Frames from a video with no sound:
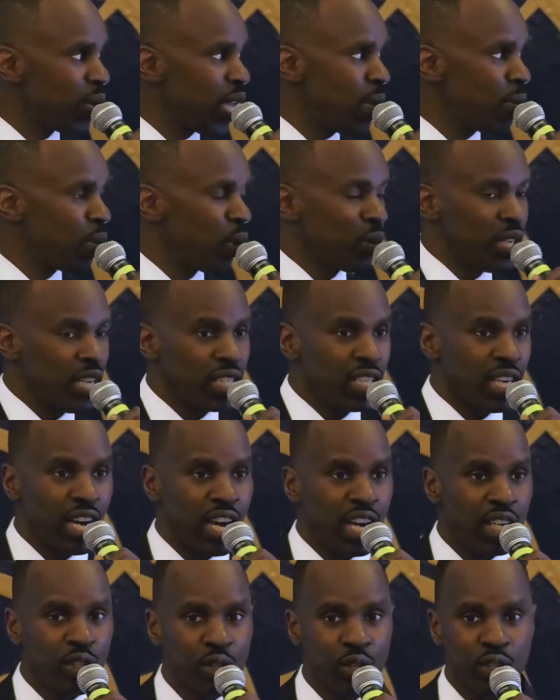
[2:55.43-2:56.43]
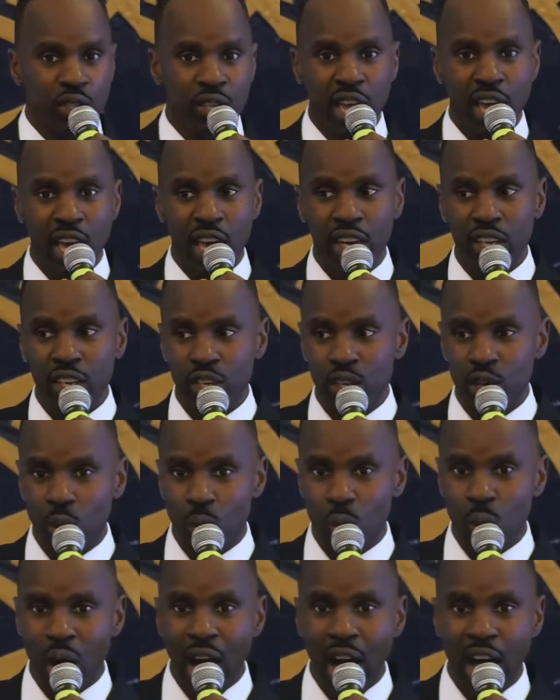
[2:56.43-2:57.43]
people need to understand
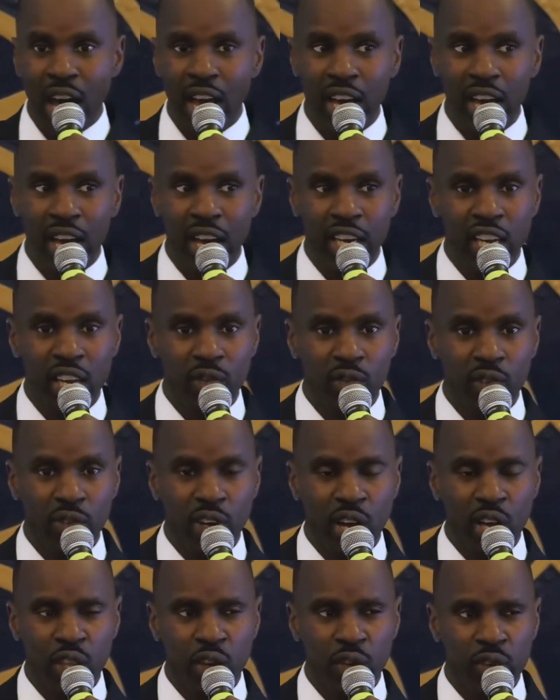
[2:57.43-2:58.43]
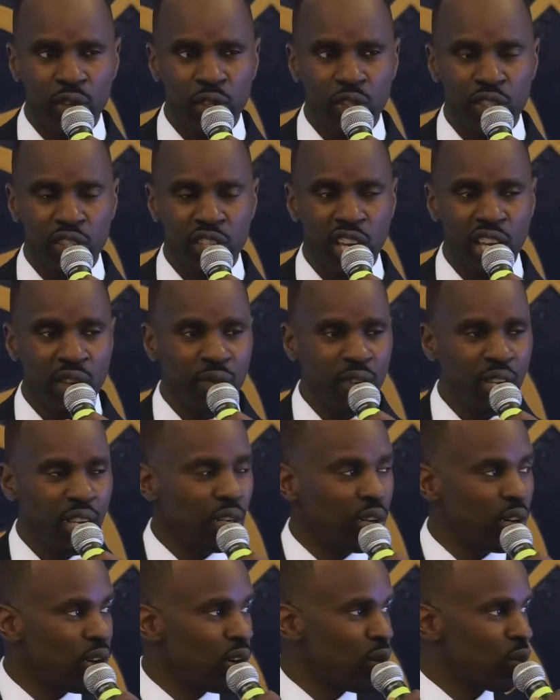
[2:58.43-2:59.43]
your why. I can't remember, I don't know if it was
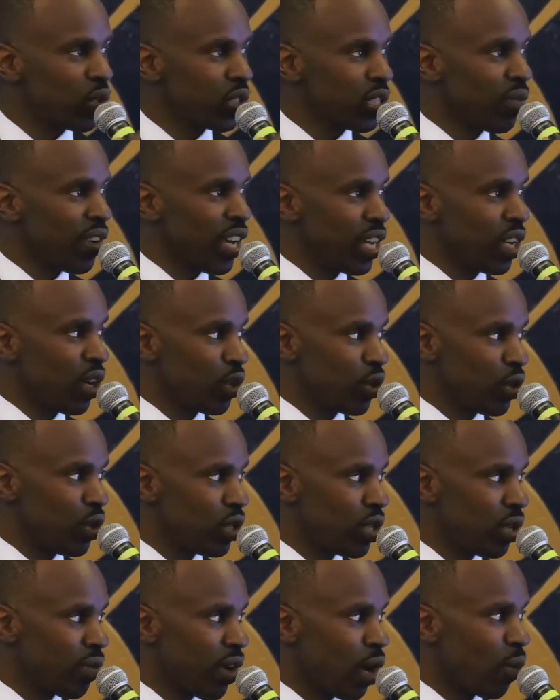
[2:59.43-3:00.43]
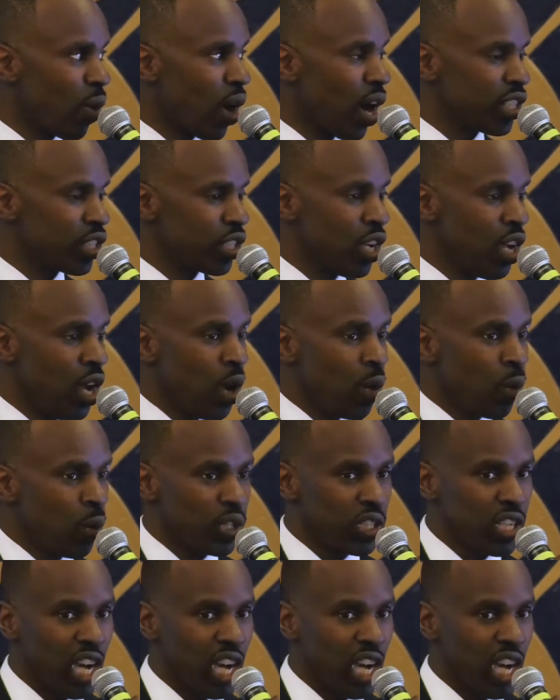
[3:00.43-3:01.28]
Sigmund or somebody on YouTube I watched, we